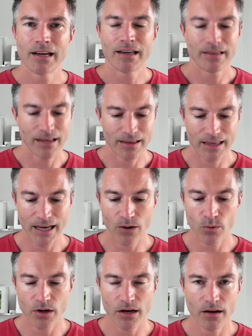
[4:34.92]
that they
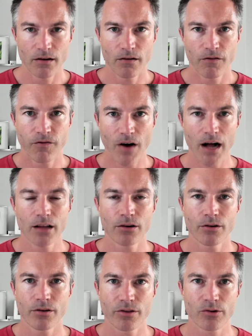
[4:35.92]
would
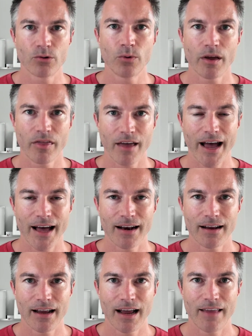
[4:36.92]
follow through with
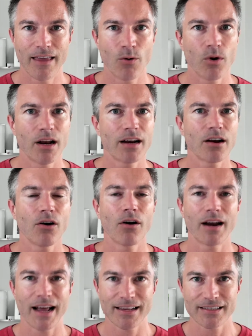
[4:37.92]
that, and they wouldn't go
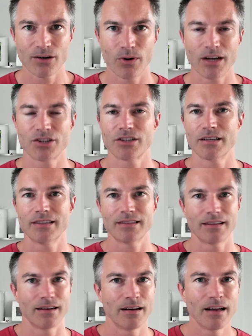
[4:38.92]
and ask questions
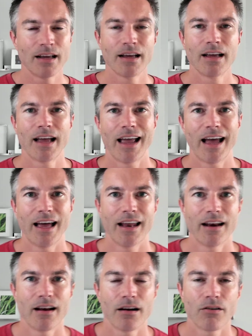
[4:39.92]

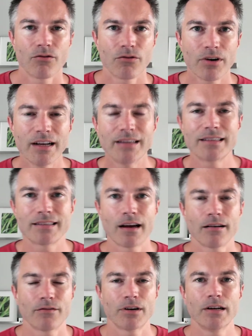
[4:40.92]
and read
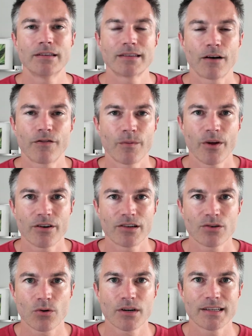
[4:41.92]
stuff from other
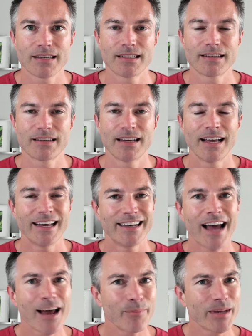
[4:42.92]
sources,
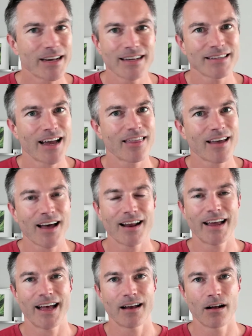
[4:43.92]
not because I thought I
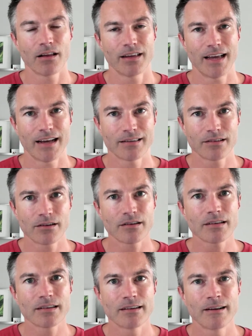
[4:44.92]
had all the
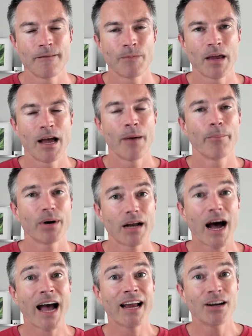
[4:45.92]
answers, but
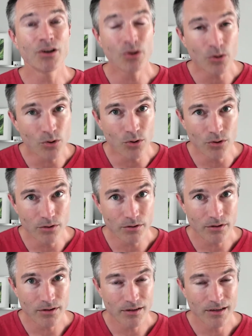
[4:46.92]
I
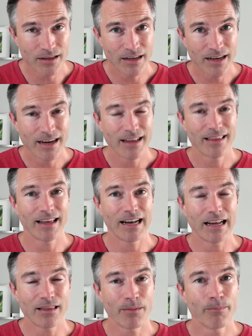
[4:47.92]
knew
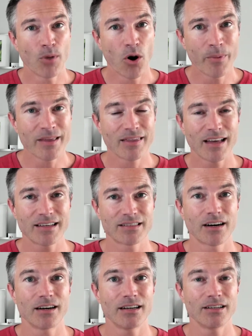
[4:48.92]
that the moment they
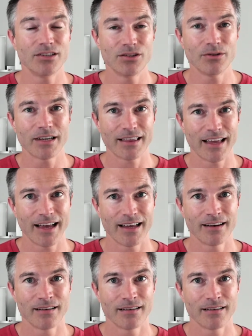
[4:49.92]
started doing that,